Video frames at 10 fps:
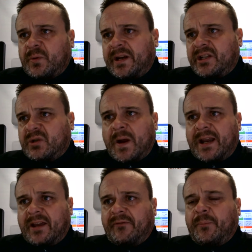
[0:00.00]

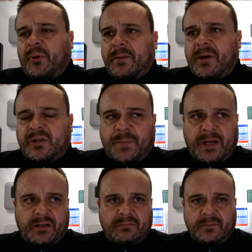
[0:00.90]
2020 have pretty much
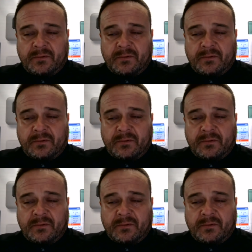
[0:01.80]
been,